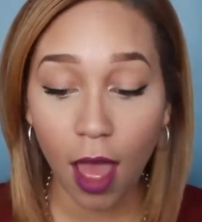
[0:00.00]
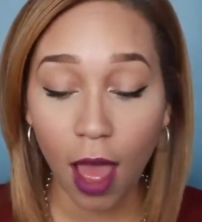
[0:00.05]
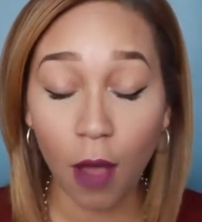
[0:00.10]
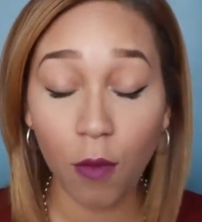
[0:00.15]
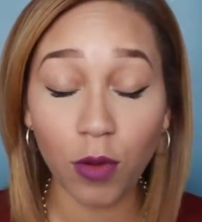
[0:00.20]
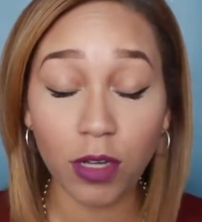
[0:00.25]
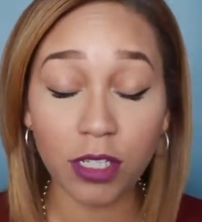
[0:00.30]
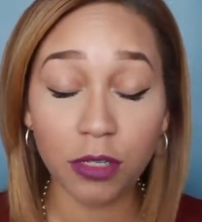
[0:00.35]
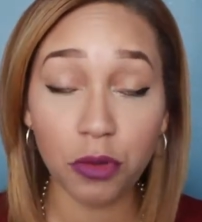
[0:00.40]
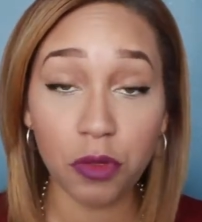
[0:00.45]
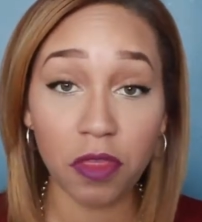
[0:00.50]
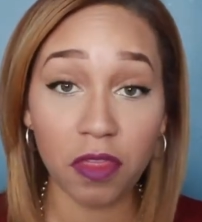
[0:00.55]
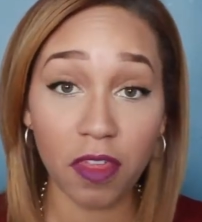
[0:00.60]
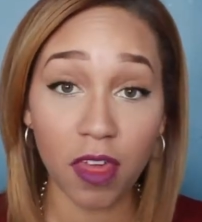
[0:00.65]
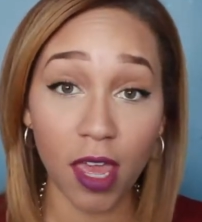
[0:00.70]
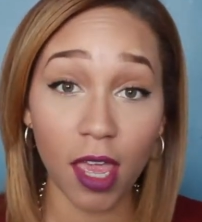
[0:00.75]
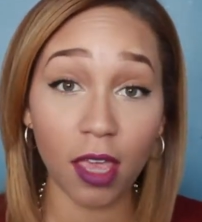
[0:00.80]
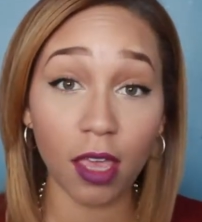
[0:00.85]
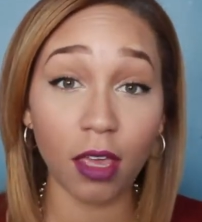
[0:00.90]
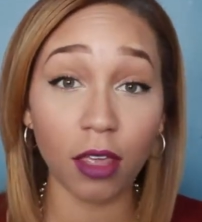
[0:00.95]
I want to
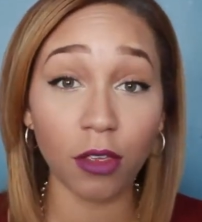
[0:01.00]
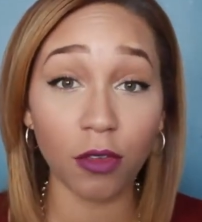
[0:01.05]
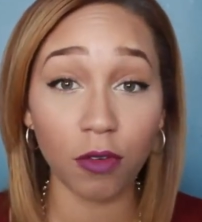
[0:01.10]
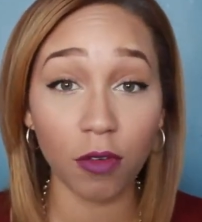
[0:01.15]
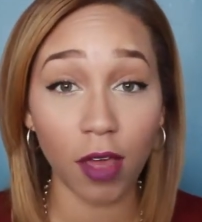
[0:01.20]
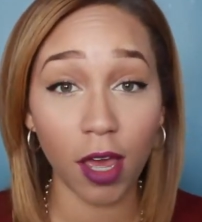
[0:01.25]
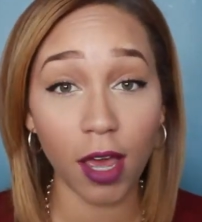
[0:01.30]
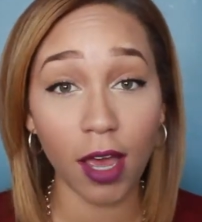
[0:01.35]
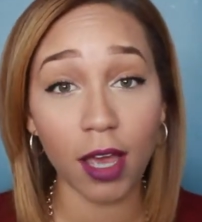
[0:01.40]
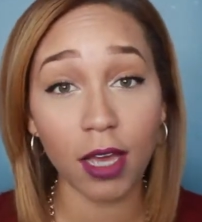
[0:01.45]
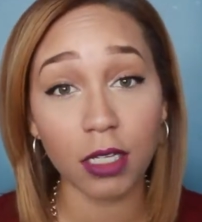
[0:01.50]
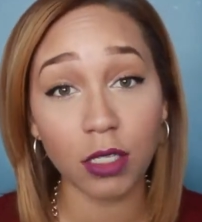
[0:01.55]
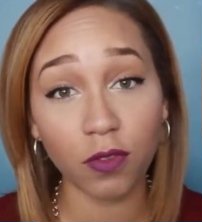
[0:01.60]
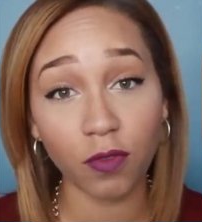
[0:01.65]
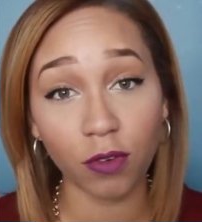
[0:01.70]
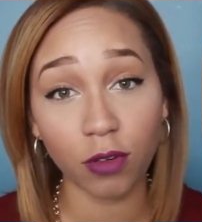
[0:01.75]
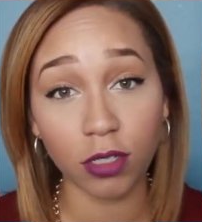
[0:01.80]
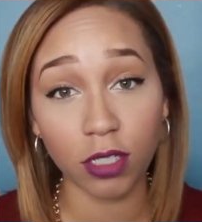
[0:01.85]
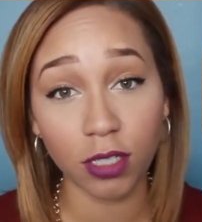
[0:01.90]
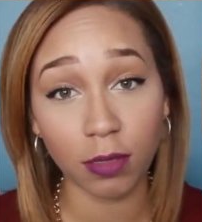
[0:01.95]
thank you guys
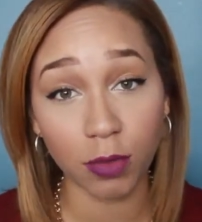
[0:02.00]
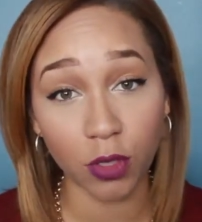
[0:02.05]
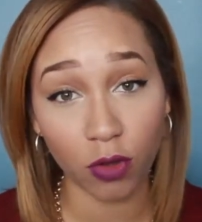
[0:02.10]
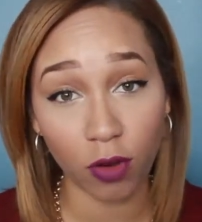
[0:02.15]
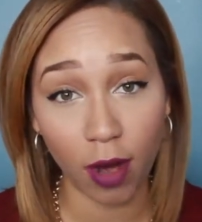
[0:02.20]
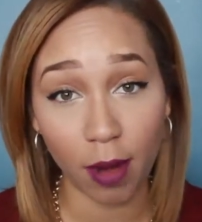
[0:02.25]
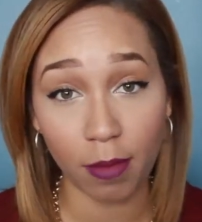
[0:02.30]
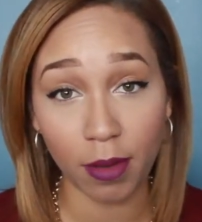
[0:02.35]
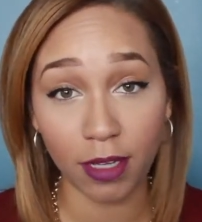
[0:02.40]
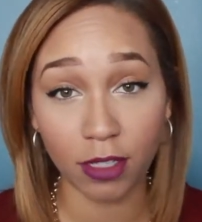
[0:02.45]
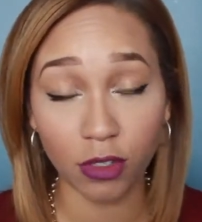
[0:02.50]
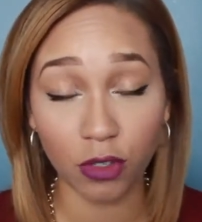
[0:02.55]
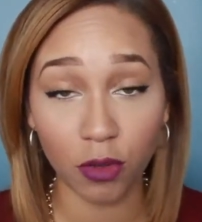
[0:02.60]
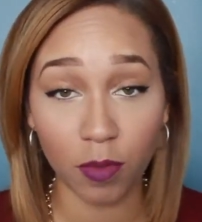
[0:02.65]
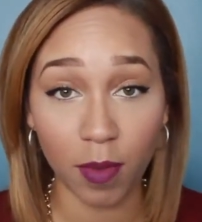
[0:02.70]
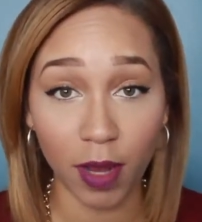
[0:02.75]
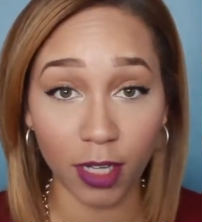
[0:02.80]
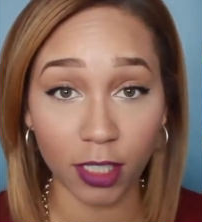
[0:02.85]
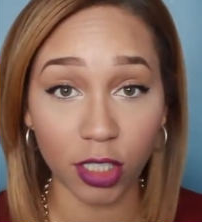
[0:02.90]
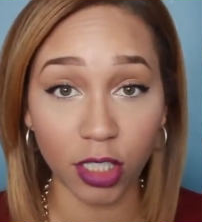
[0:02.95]
for subscribing to
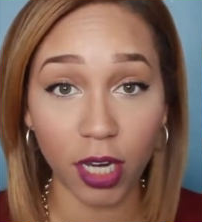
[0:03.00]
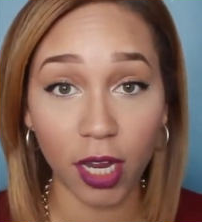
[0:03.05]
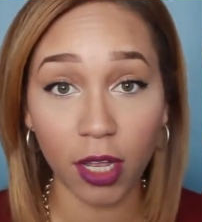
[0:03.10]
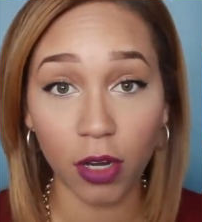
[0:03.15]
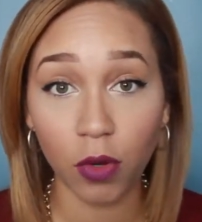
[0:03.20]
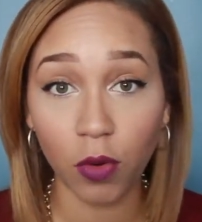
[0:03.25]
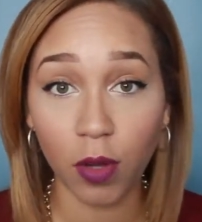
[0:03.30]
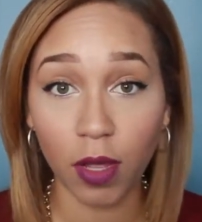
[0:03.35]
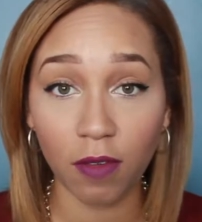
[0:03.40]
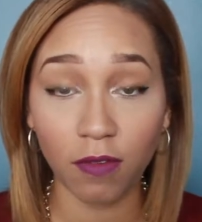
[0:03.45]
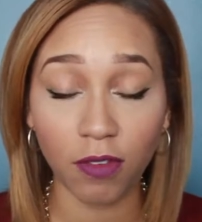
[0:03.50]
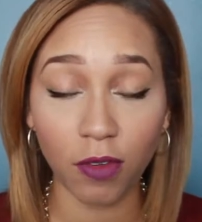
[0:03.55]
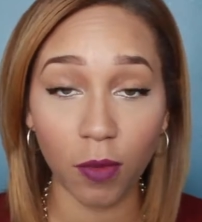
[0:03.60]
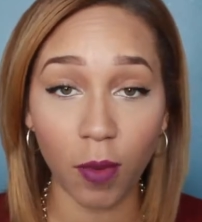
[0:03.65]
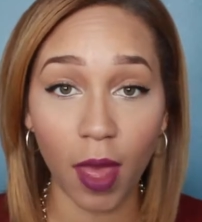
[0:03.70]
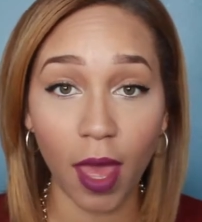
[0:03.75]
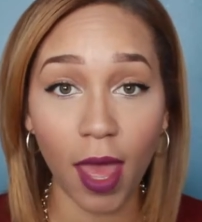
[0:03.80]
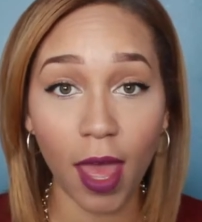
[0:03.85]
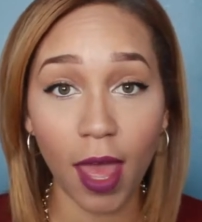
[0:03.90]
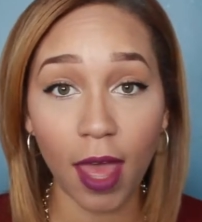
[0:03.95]
my channel if you
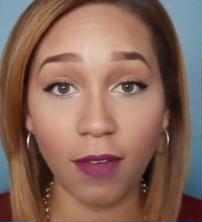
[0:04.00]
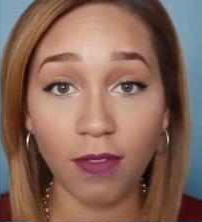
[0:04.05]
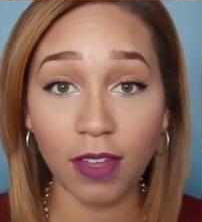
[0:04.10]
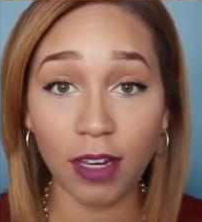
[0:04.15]
have,